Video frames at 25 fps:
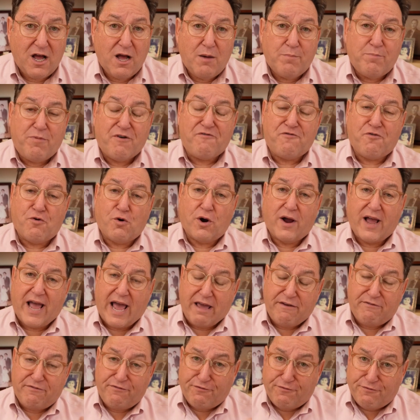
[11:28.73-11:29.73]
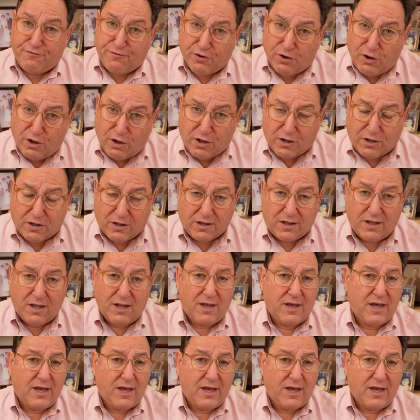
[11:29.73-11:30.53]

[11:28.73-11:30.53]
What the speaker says: before a full